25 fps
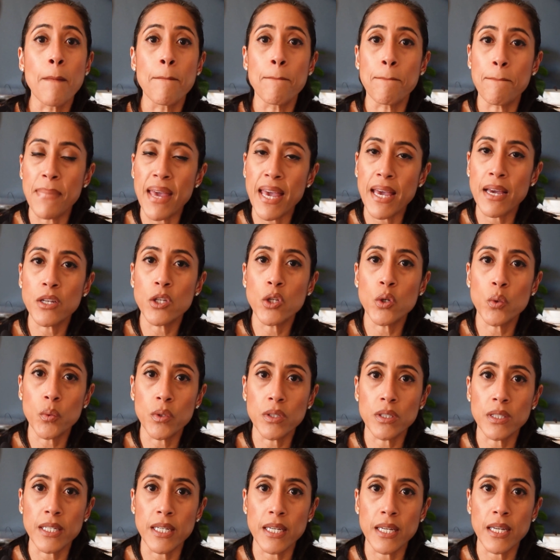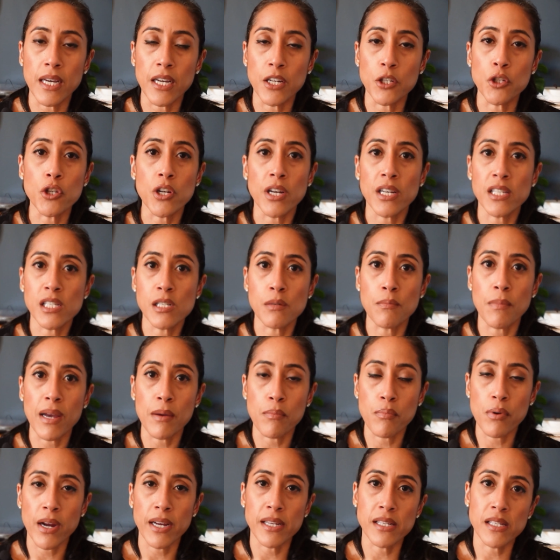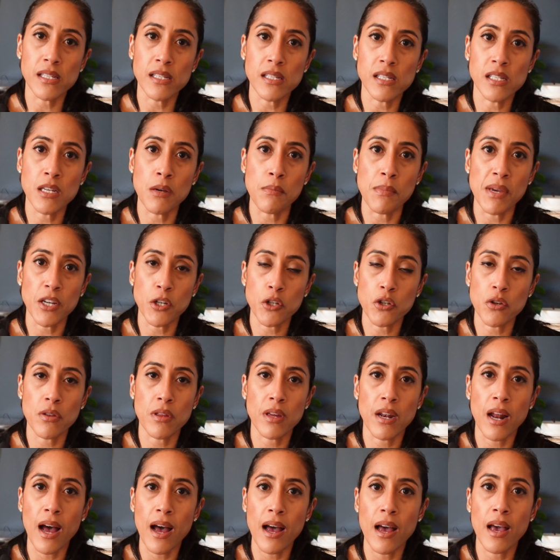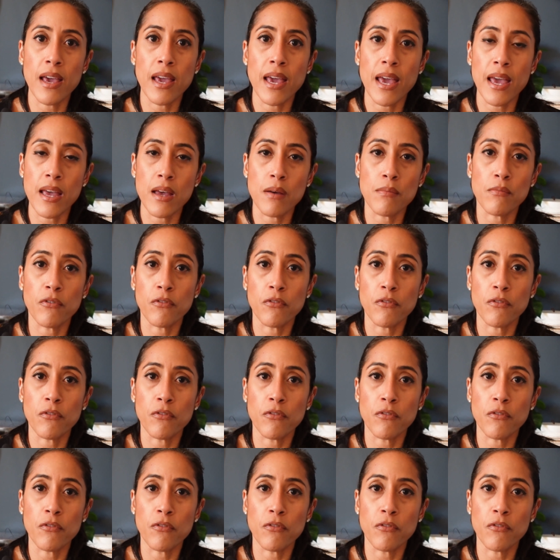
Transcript: manually adjust my prices to make sure that I am